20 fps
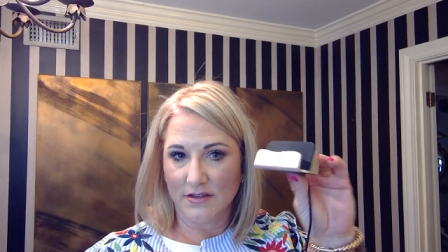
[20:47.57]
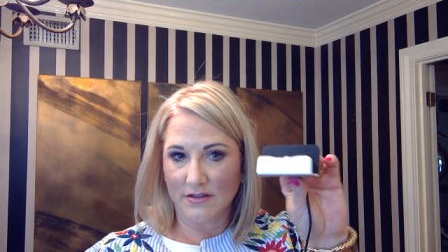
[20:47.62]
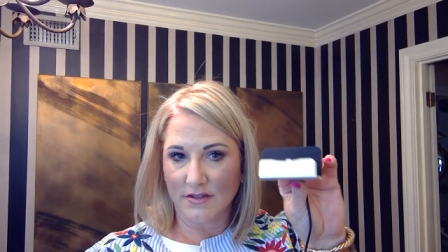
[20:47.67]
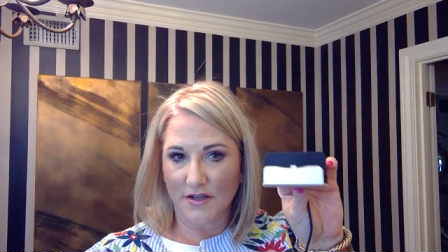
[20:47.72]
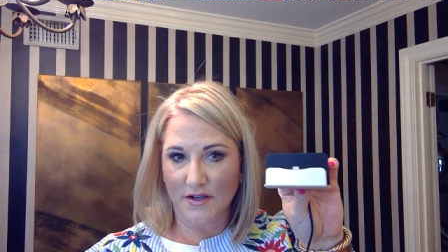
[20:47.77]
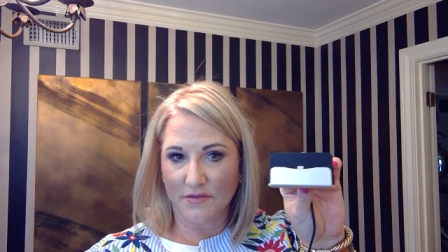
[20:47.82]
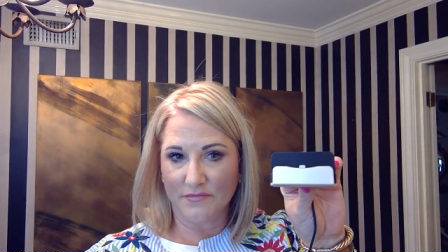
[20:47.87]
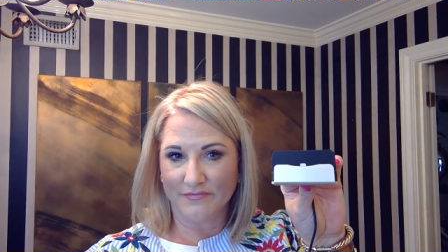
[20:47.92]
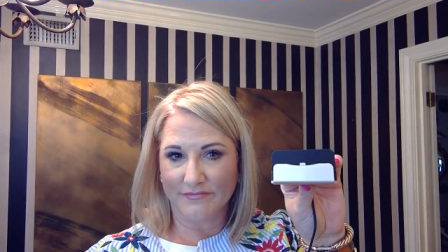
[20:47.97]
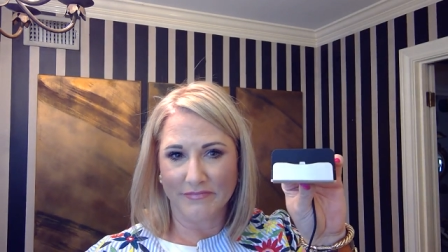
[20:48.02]
So
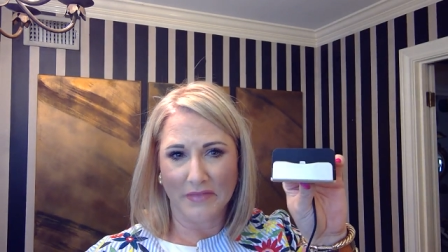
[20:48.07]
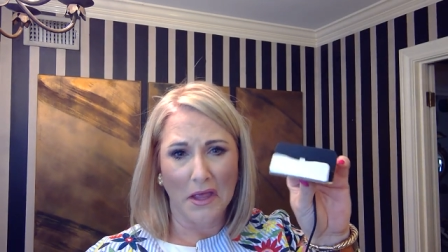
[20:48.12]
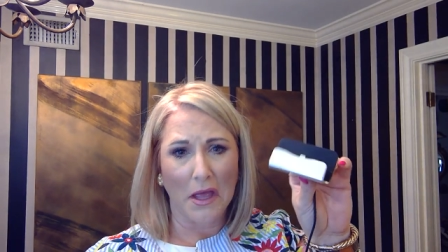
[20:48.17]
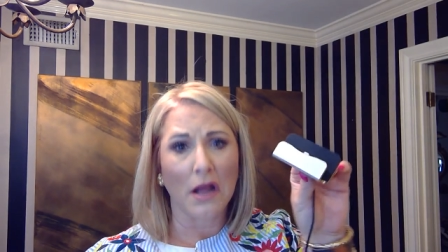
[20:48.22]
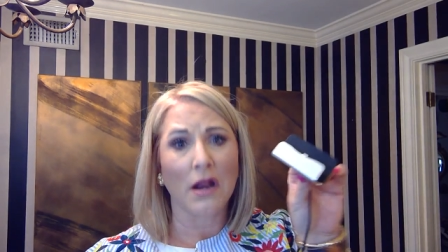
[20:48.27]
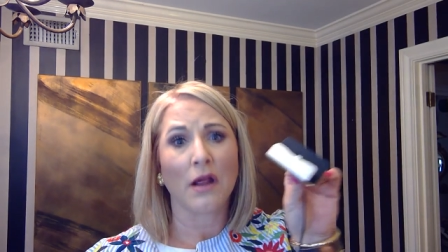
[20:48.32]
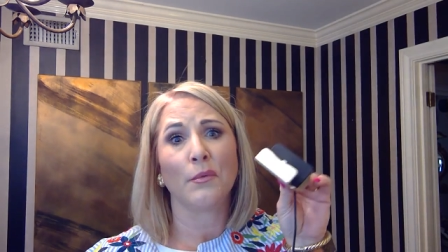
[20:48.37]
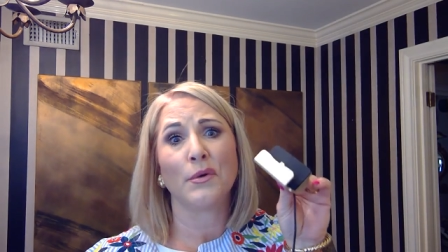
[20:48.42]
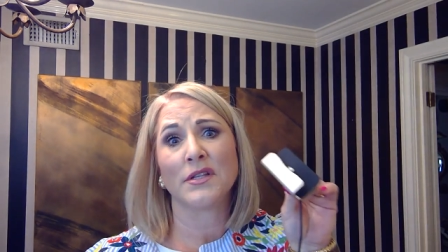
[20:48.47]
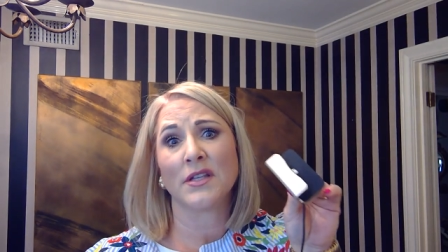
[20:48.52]

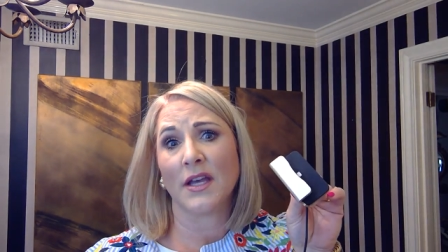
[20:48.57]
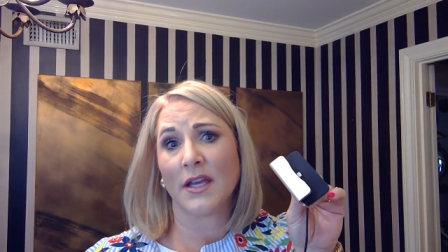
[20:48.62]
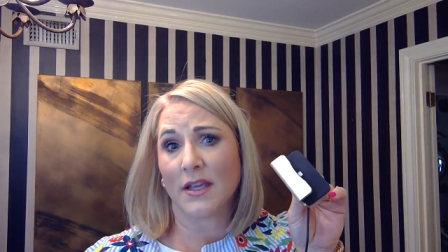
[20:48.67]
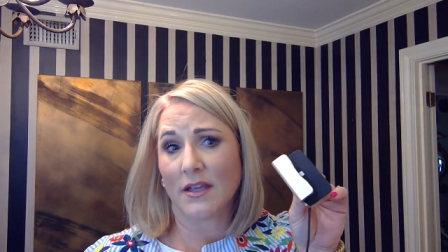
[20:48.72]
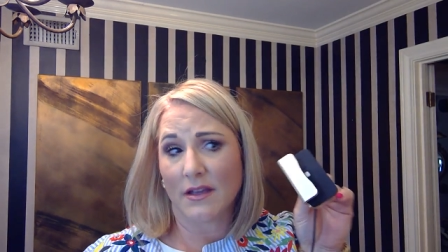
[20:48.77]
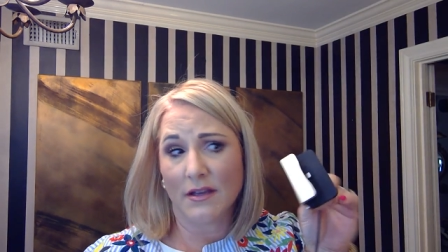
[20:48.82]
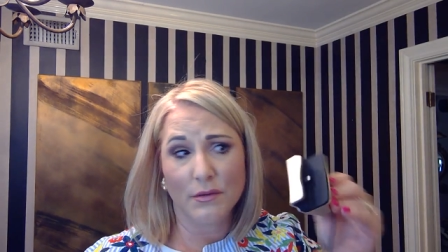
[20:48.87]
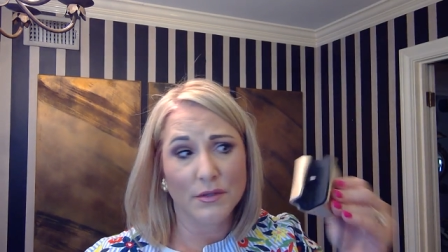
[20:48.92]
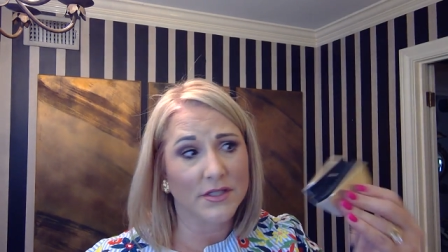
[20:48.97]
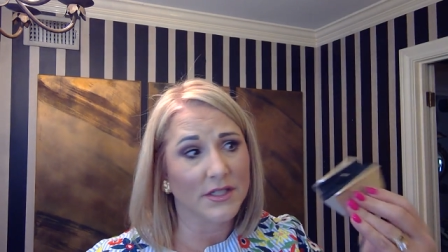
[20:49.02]
I was like,
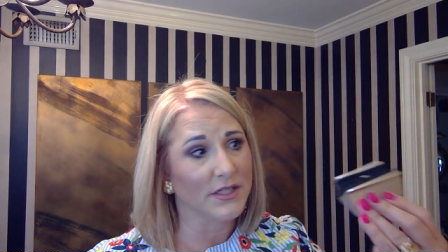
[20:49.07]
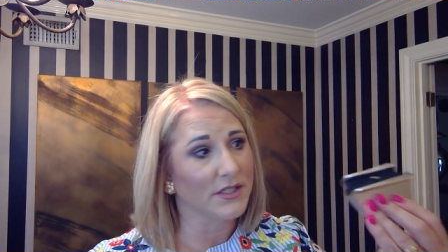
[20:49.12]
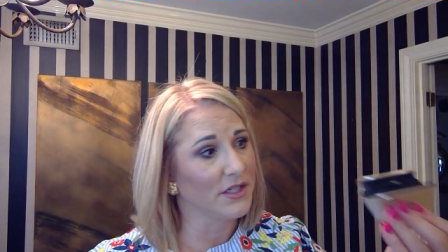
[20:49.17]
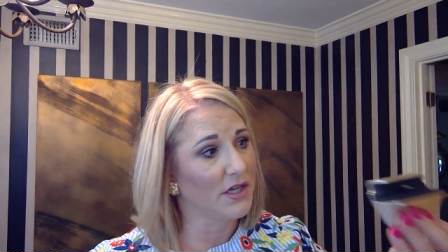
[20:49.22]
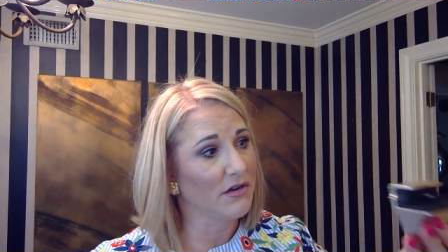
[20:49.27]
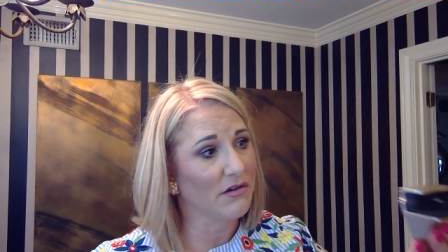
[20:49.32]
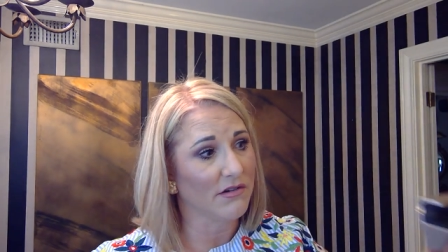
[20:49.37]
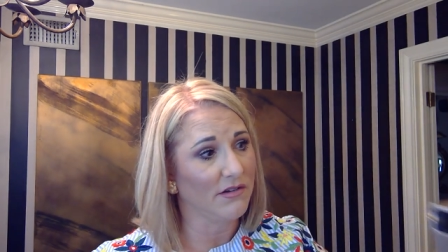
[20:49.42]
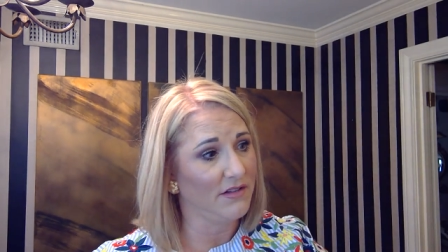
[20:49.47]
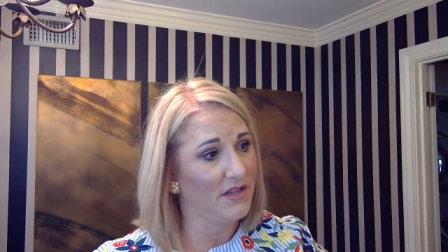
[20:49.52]
it was like
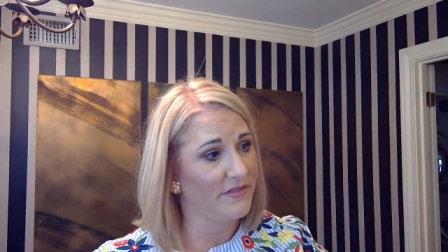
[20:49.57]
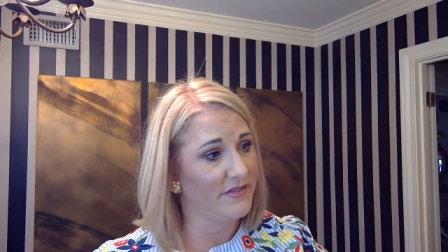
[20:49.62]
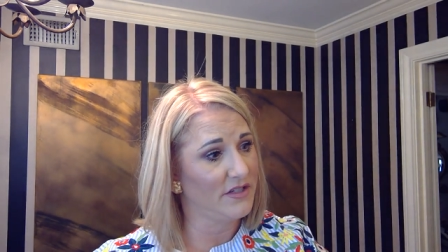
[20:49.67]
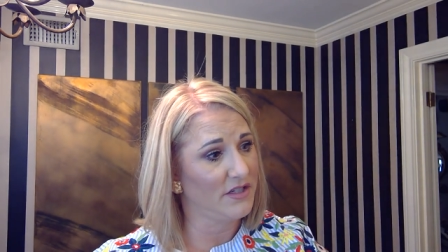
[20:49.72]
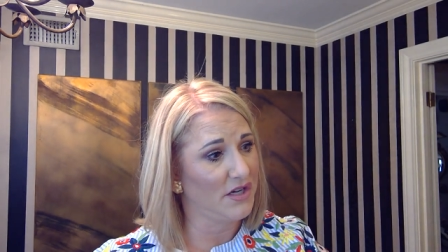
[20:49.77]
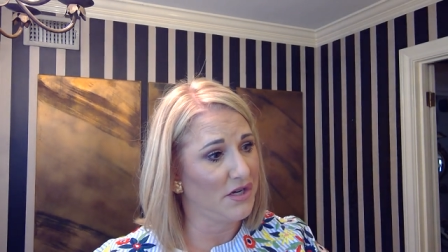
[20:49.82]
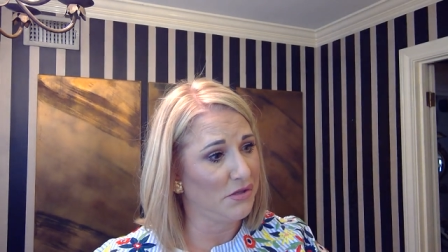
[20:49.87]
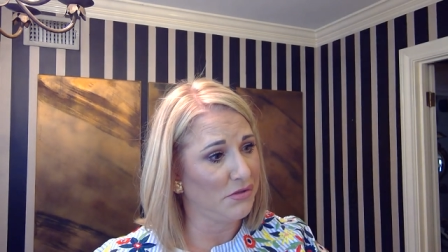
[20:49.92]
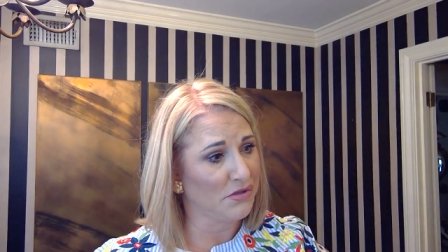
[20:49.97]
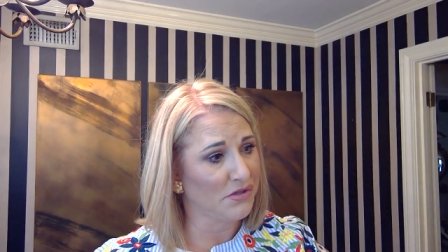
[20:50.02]
ten or eleven
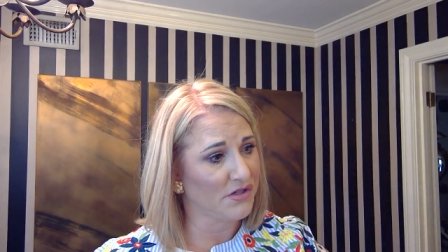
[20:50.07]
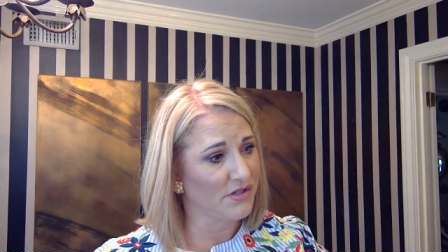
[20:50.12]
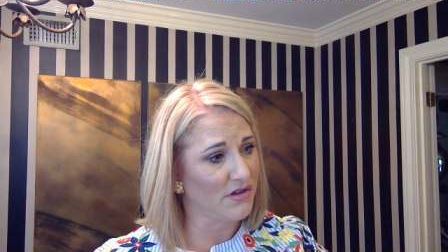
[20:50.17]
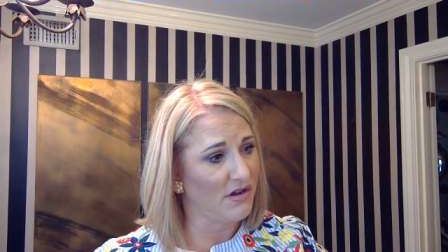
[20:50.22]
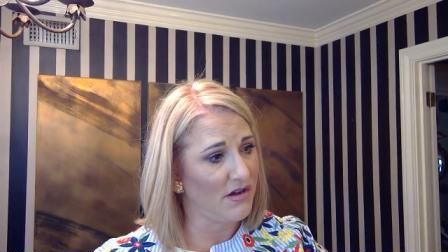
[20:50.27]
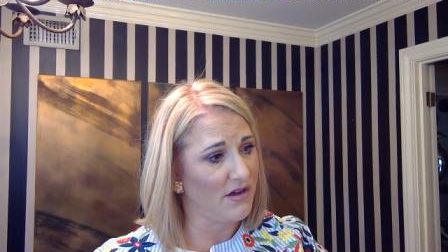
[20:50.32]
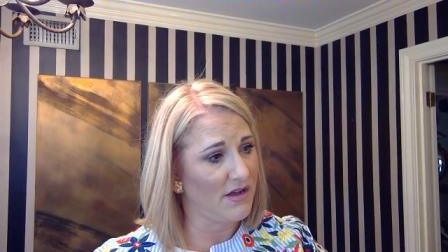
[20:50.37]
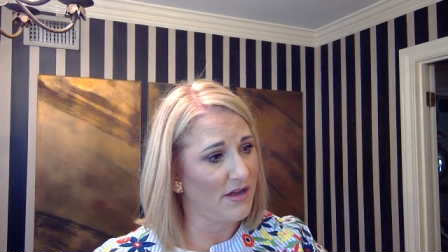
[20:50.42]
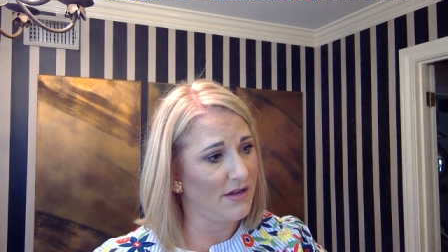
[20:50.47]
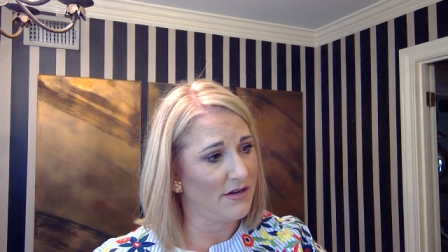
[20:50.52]
dollars
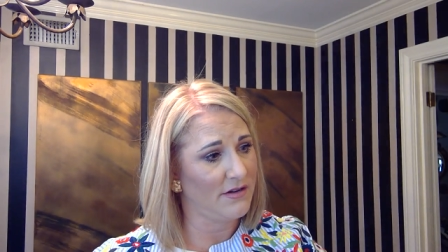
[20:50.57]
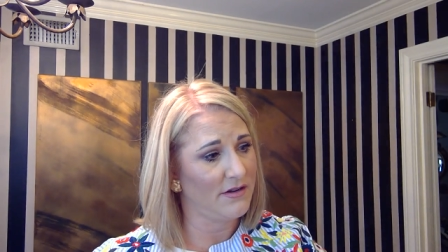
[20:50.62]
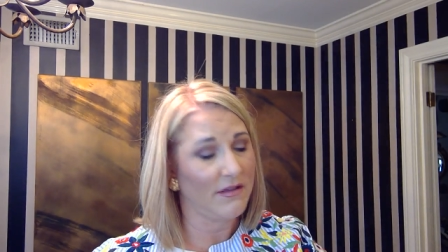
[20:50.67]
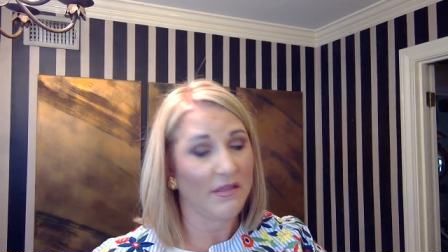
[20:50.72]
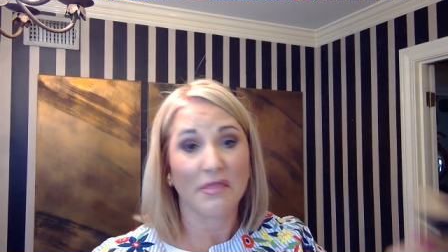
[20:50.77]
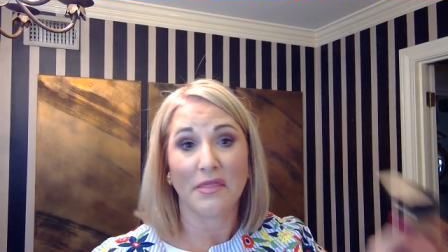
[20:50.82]
on